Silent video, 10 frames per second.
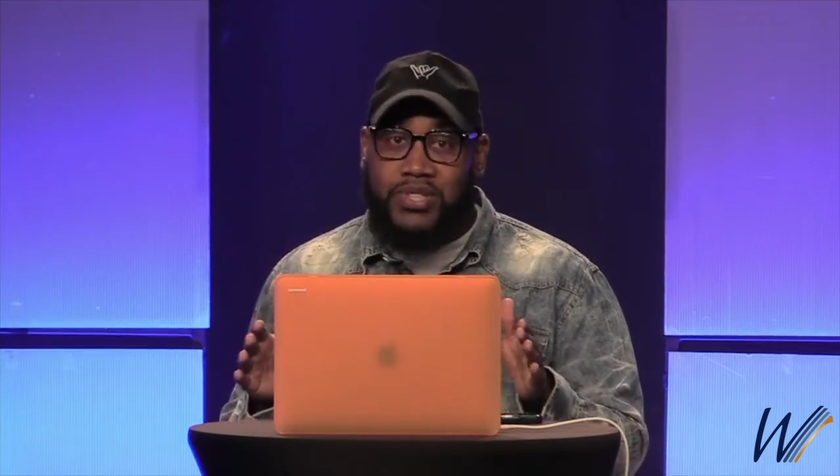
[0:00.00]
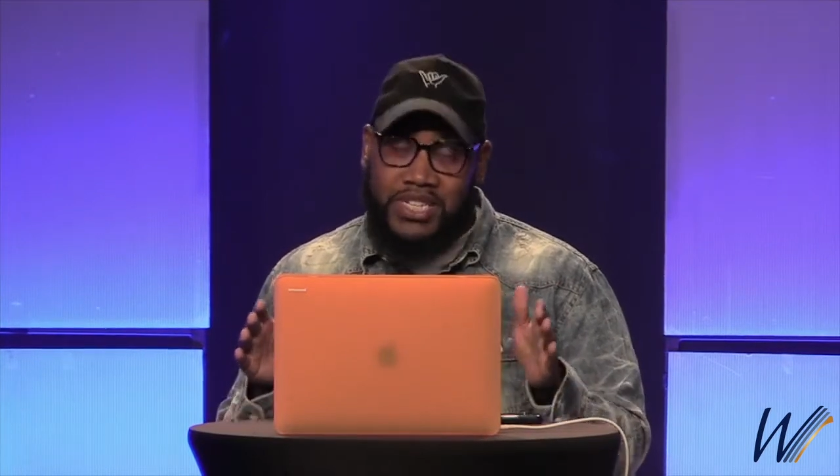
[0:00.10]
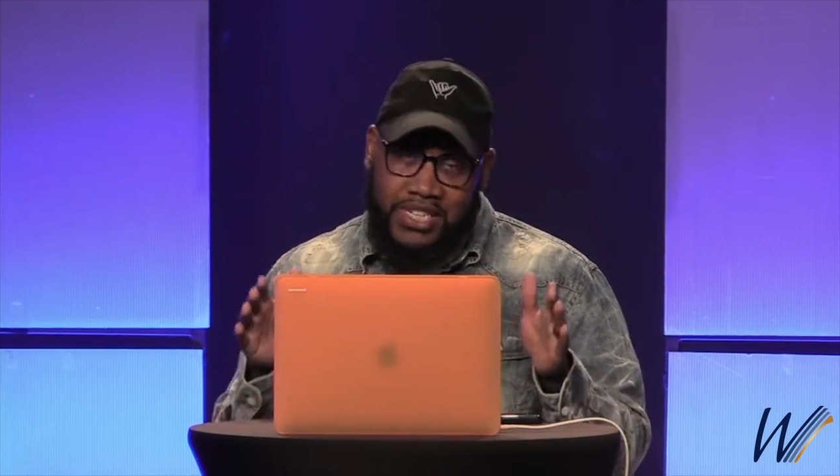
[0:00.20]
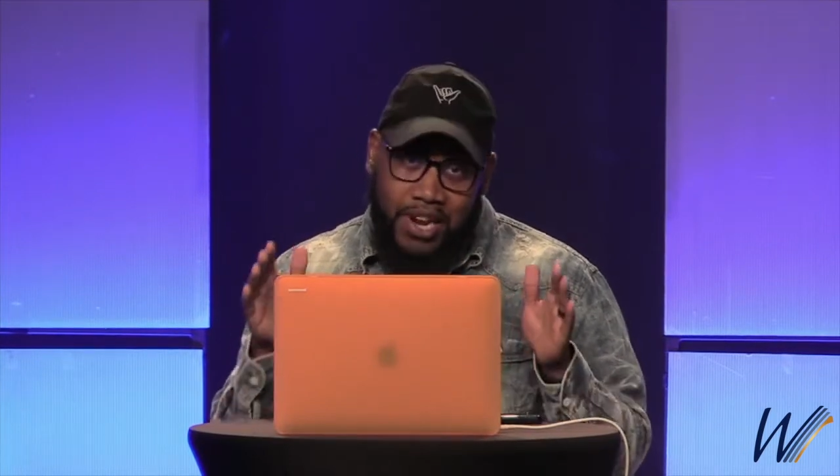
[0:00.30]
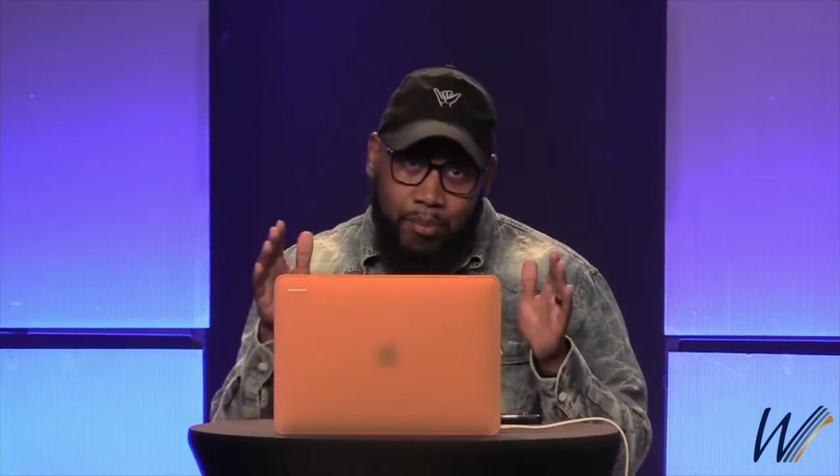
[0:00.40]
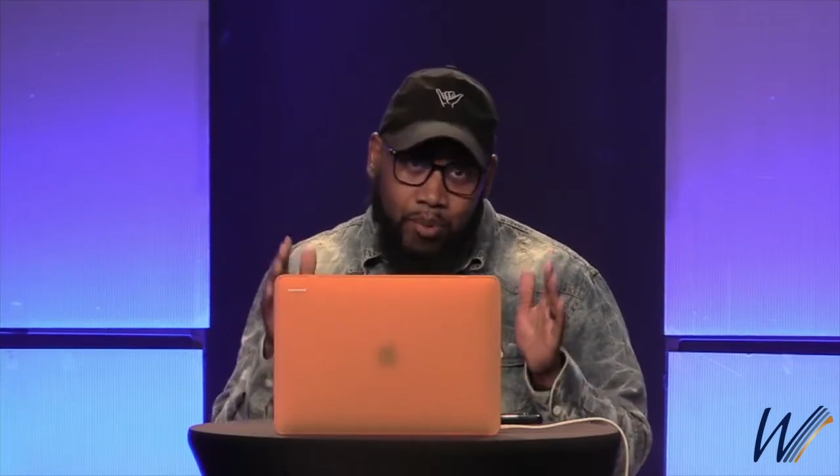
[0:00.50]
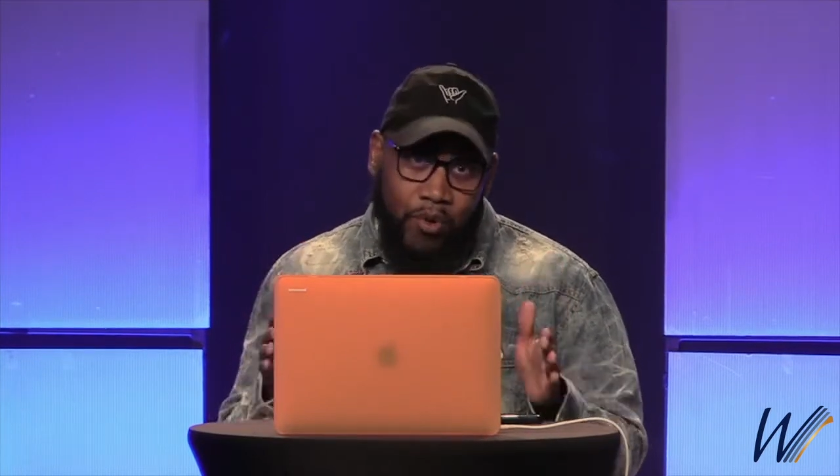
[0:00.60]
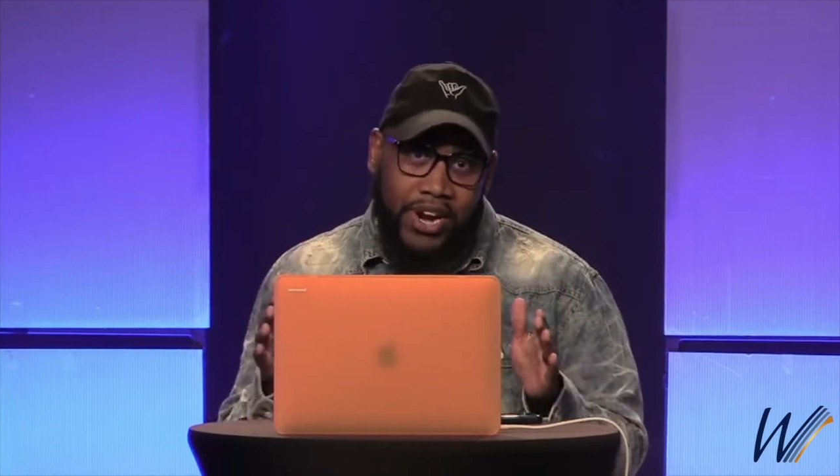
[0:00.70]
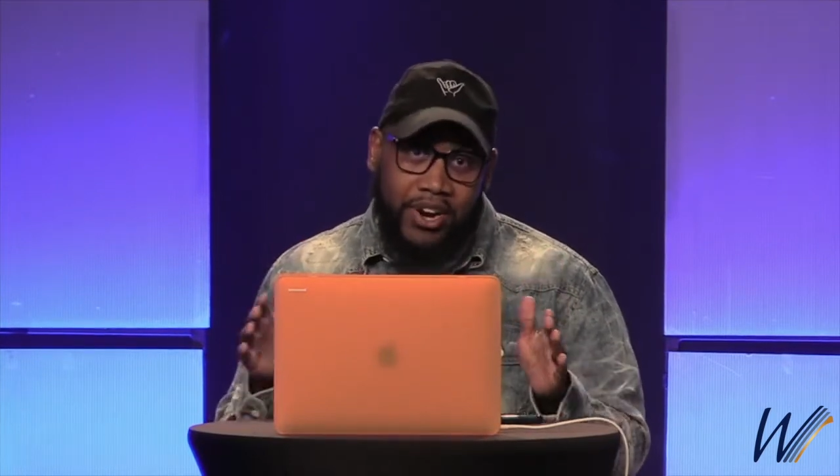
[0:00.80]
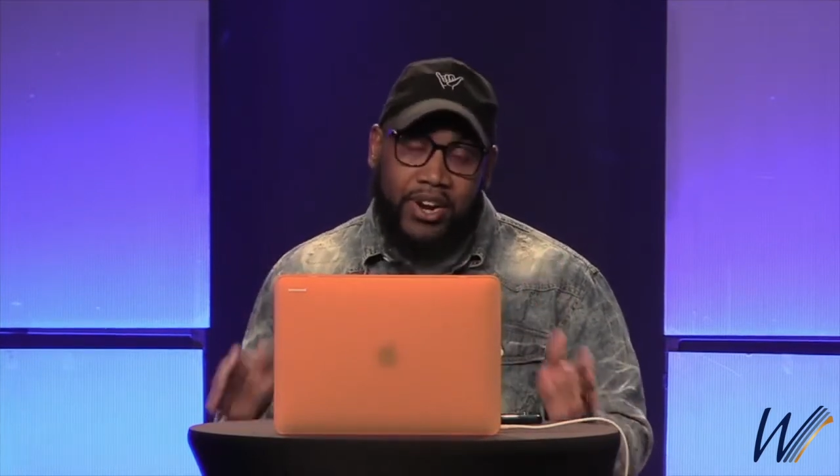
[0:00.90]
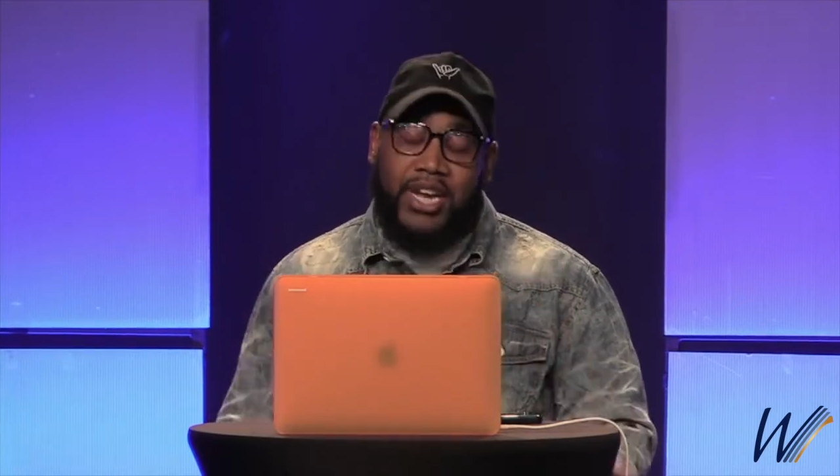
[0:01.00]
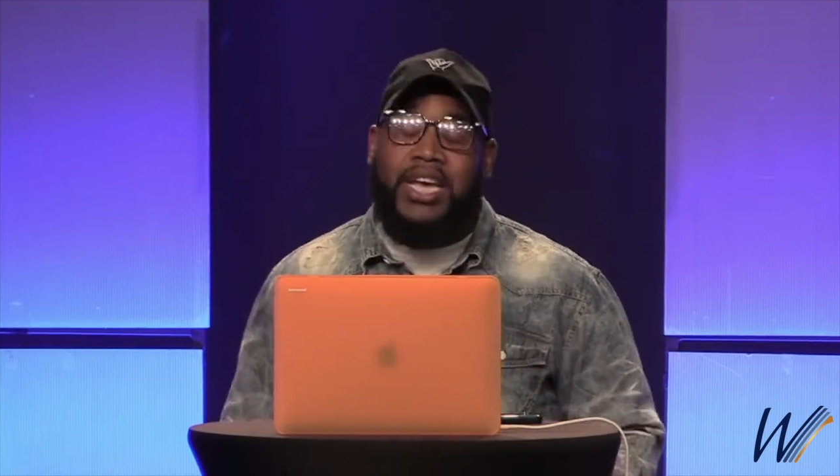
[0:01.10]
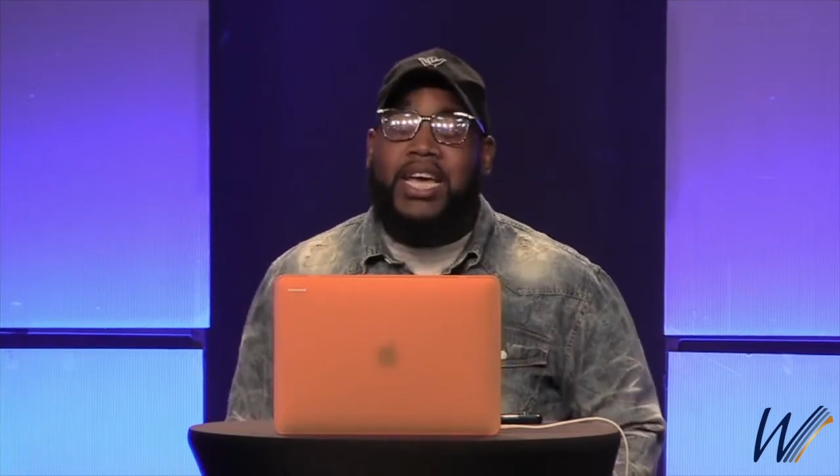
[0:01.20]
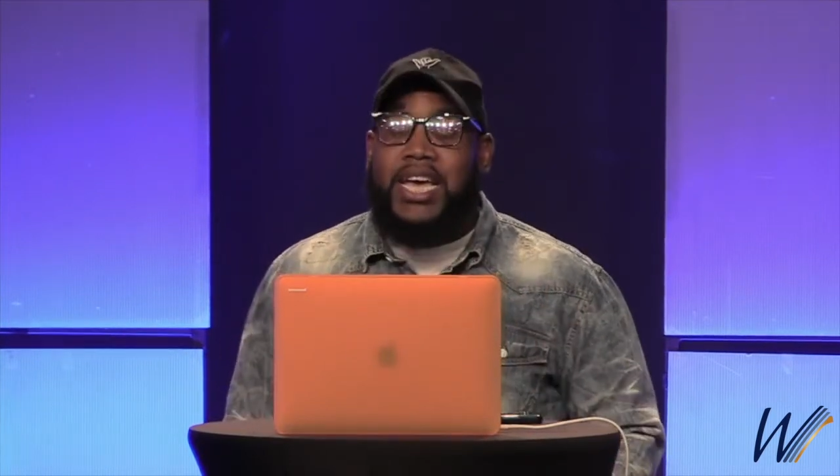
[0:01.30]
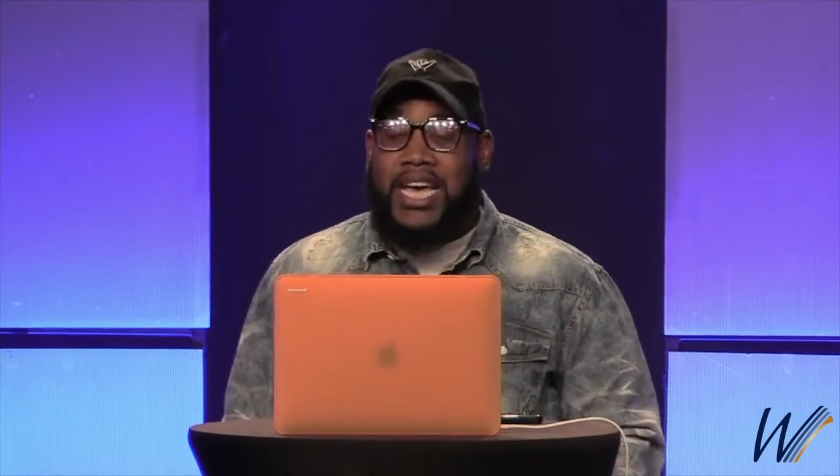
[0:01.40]
This is our prayer
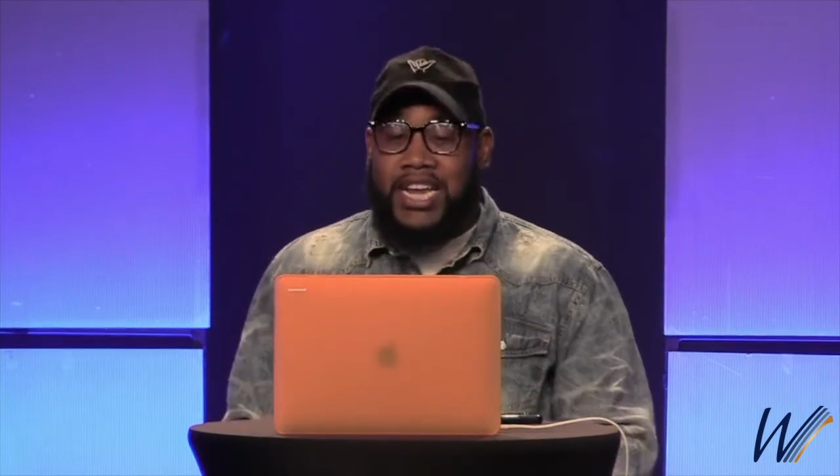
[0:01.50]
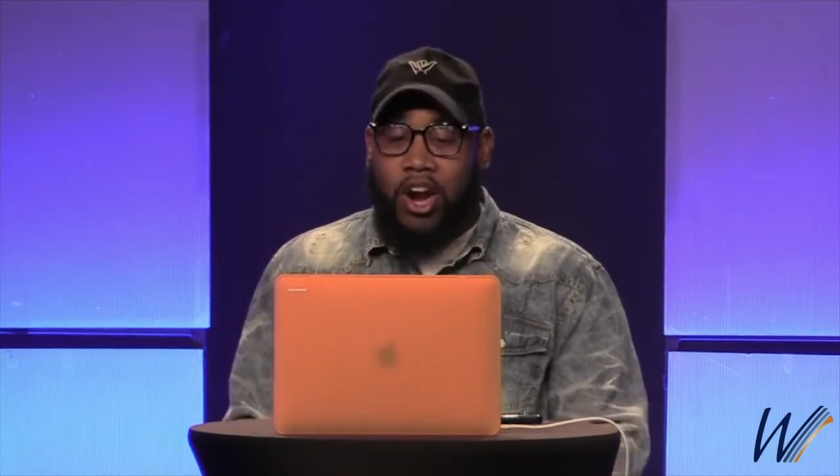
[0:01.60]
and